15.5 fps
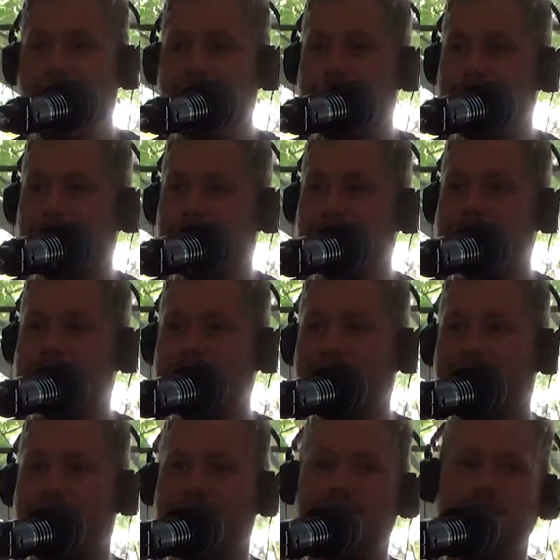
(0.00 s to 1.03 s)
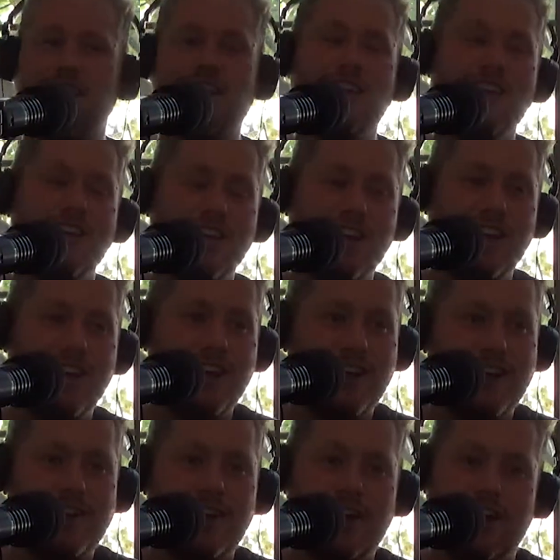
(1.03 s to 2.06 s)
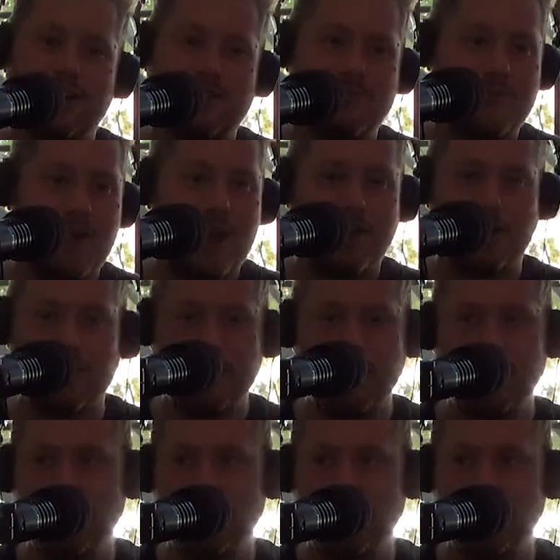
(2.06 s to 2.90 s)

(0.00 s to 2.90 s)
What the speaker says: halfway through stealing it. They're like, that's a manual. No